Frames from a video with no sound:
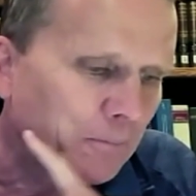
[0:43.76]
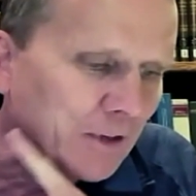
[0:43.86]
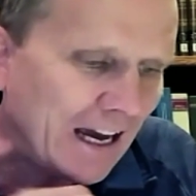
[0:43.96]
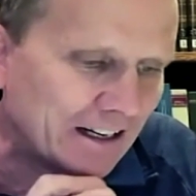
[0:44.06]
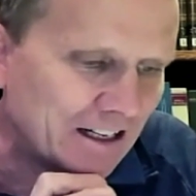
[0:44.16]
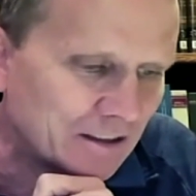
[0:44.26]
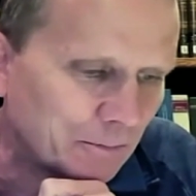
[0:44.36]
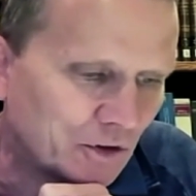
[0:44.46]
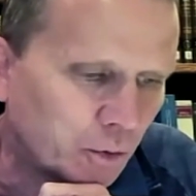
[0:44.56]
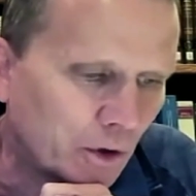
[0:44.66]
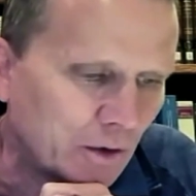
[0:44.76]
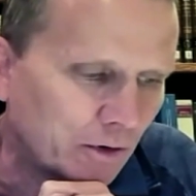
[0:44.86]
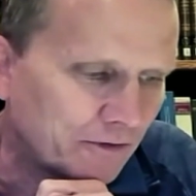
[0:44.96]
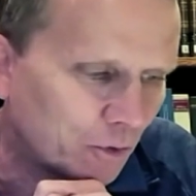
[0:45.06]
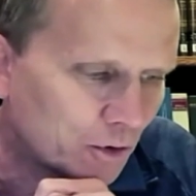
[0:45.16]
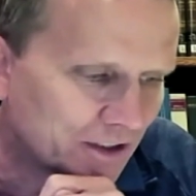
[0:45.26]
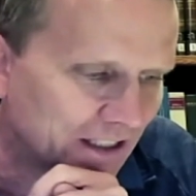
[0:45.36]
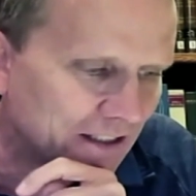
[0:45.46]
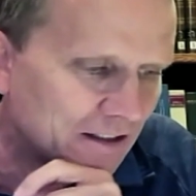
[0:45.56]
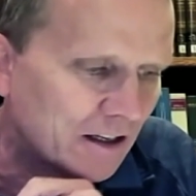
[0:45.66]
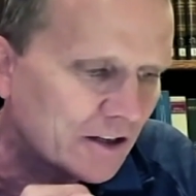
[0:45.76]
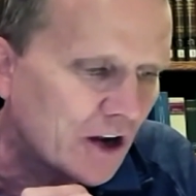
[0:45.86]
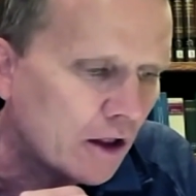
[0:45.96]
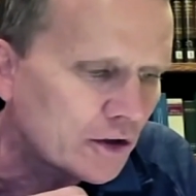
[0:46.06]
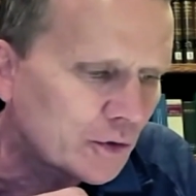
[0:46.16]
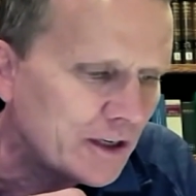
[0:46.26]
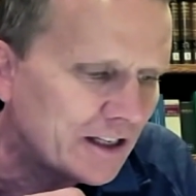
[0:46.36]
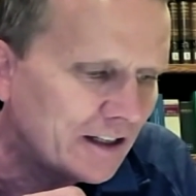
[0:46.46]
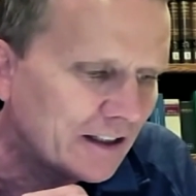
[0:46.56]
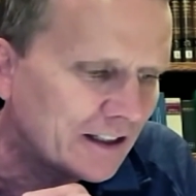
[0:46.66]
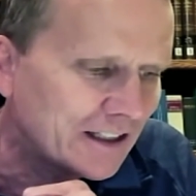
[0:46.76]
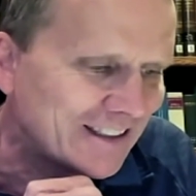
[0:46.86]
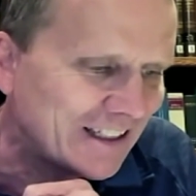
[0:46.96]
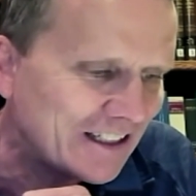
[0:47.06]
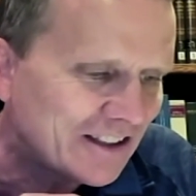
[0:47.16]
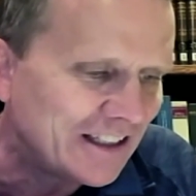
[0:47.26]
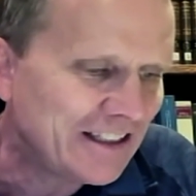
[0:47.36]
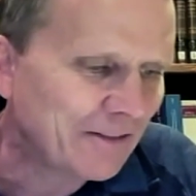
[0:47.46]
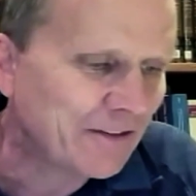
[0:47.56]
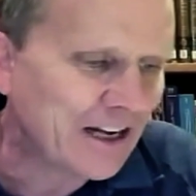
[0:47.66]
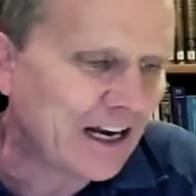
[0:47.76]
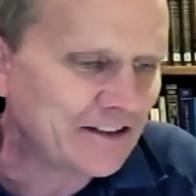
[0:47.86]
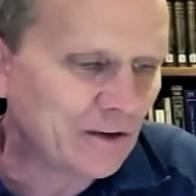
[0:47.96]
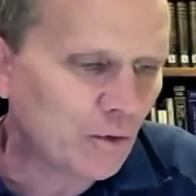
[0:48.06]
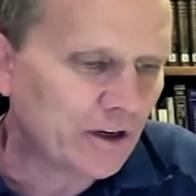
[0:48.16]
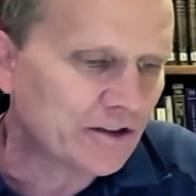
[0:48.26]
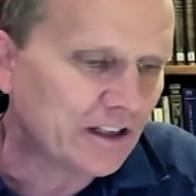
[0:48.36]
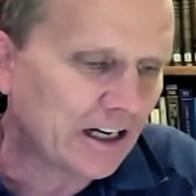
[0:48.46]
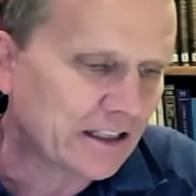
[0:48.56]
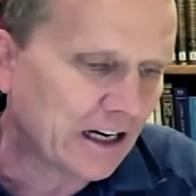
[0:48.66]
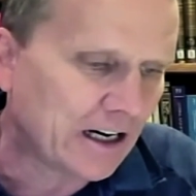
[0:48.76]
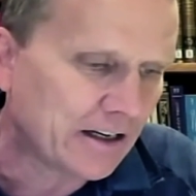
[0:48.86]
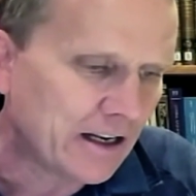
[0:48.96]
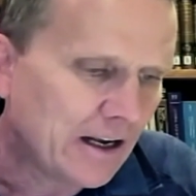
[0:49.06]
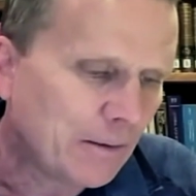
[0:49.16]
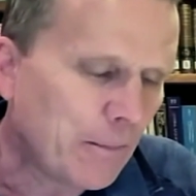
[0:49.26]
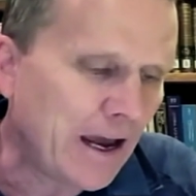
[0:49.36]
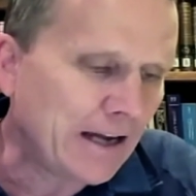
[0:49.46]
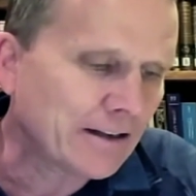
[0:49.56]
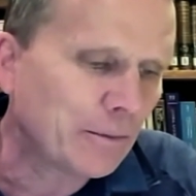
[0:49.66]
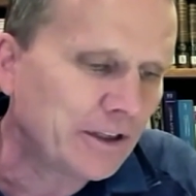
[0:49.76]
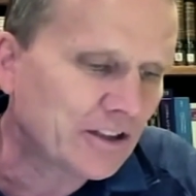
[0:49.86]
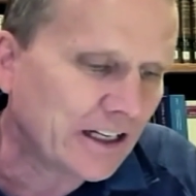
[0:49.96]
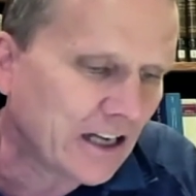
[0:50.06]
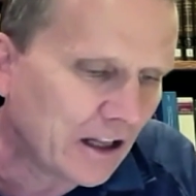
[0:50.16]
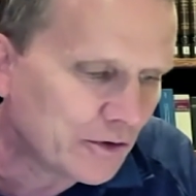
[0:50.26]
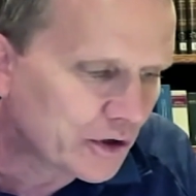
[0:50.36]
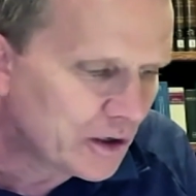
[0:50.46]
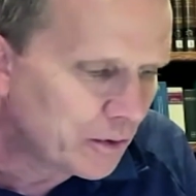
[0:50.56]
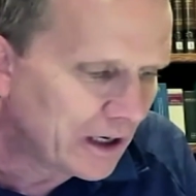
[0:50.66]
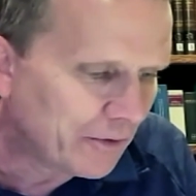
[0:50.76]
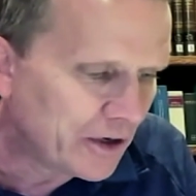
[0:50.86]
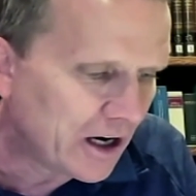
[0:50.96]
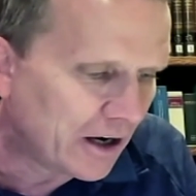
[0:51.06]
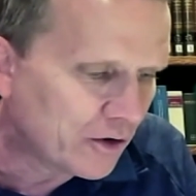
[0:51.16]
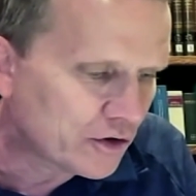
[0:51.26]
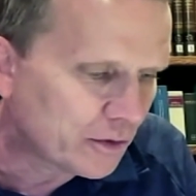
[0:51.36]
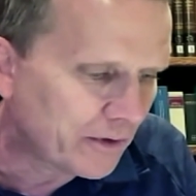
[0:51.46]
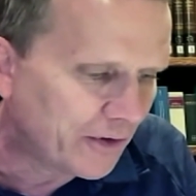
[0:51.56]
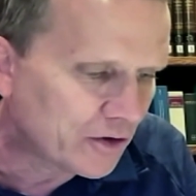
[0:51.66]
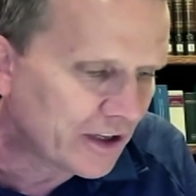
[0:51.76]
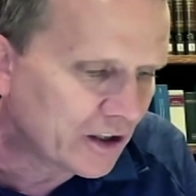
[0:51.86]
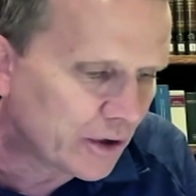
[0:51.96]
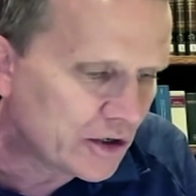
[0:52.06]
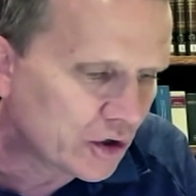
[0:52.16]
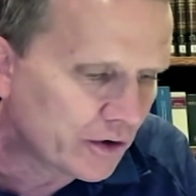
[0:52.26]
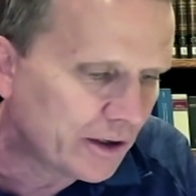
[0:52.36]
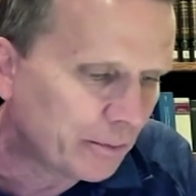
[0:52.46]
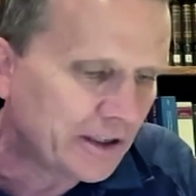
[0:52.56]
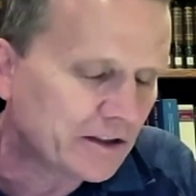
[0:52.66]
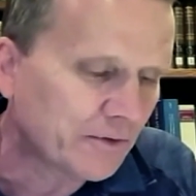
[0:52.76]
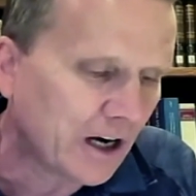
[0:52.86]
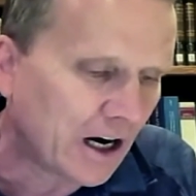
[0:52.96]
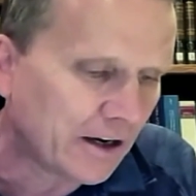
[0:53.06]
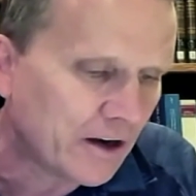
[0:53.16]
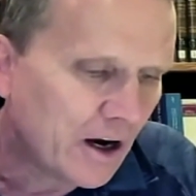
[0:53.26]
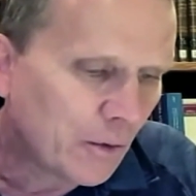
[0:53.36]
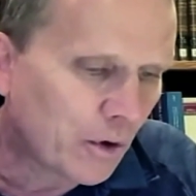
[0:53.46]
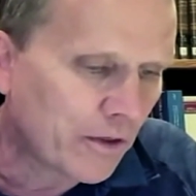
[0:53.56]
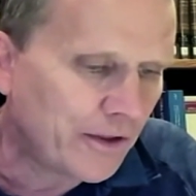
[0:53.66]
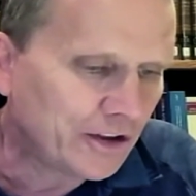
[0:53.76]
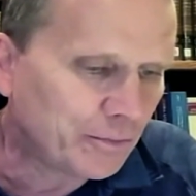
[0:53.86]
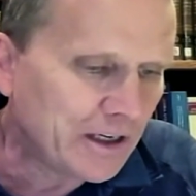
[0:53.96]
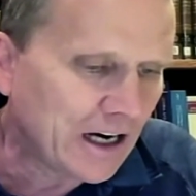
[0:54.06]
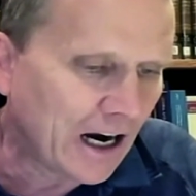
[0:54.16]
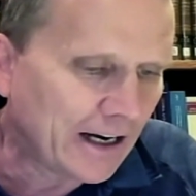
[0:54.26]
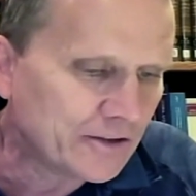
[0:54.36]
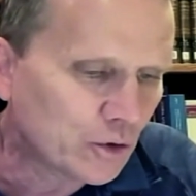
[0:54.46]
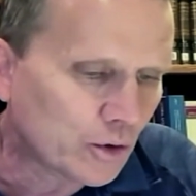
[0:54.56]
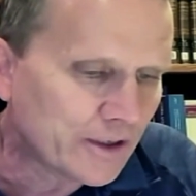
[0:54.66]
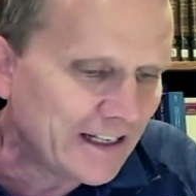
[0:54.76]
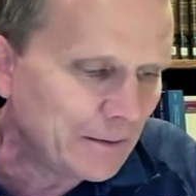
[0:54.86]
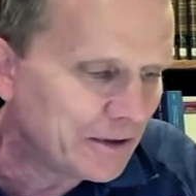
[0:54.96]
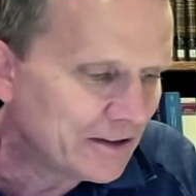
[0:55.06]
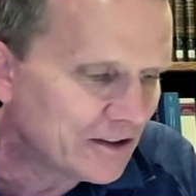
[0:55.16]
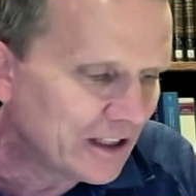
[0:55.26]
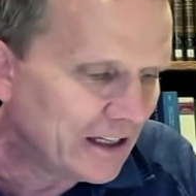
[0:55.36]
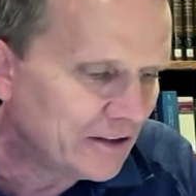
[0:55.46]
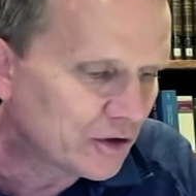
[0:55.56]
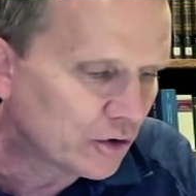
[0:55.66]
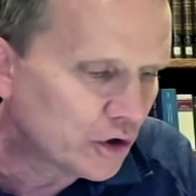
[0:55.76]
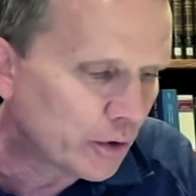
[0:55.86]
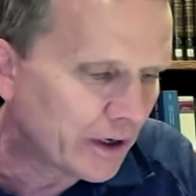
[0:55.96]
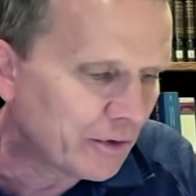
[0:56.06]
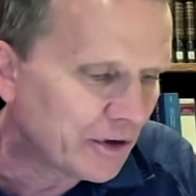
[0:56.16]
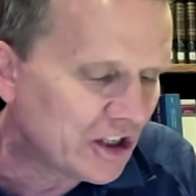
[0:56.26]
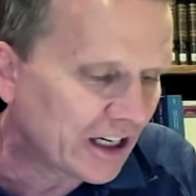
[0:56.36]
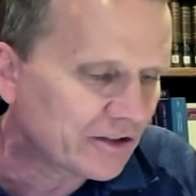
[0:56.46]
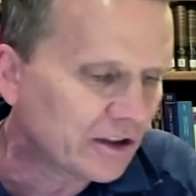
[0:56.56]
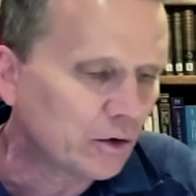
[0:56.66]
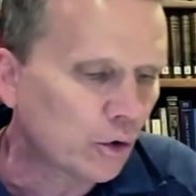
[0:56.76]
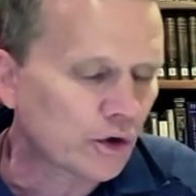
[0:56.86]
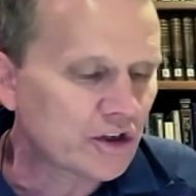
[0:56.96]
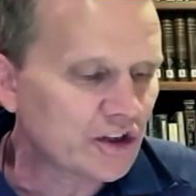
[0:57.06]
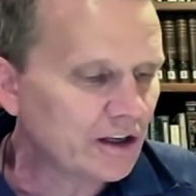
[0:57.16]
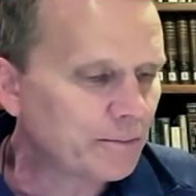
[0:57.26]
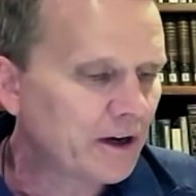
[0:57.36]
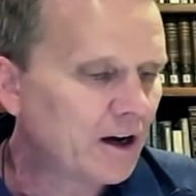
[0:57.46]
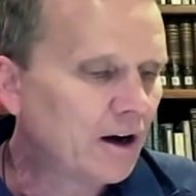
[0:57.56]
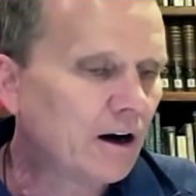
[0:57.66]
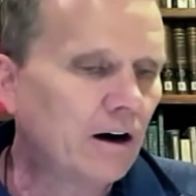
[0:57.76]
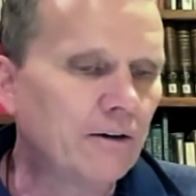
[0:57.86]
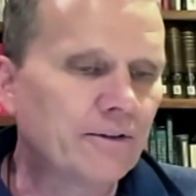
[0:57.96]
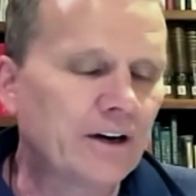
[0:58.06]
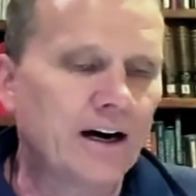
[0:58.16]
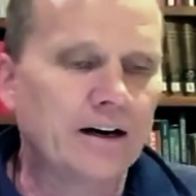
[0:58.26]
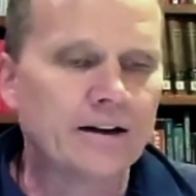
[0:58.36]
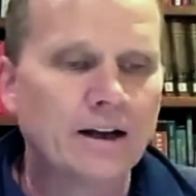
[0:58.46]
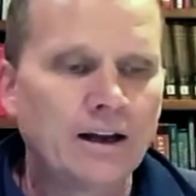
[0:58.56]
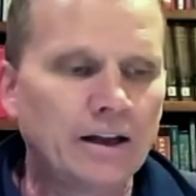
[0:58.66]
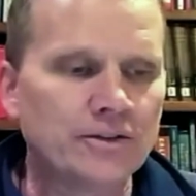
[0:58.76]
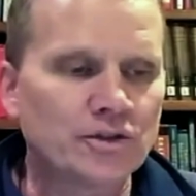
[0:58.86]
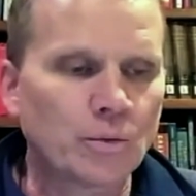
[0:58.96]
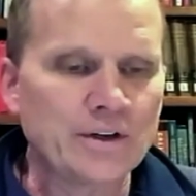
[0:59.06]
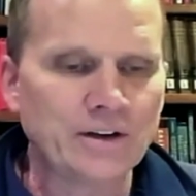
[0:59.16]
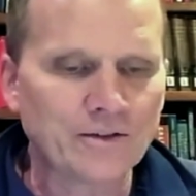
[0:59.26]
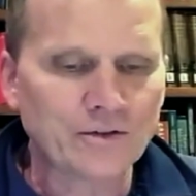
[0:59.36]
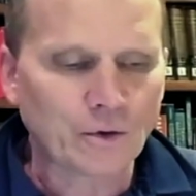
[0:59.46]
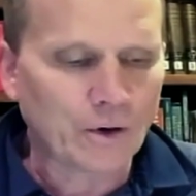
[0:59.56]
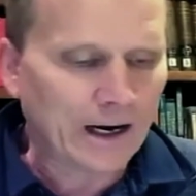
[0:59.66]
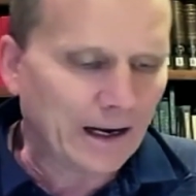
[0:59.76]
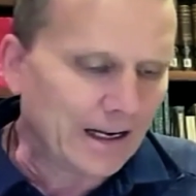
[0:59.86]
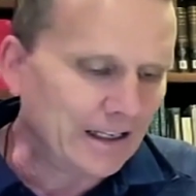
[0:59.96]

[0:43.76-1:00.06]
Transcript: Catechism twenty-one fourteen: idolatry consists in divinizing what is not God. Man commits idolatry whenever he honors and reveres a creature in the place of God, whether this be gods or demons, and in so doing rejects the lordship of God. And so we, so I, I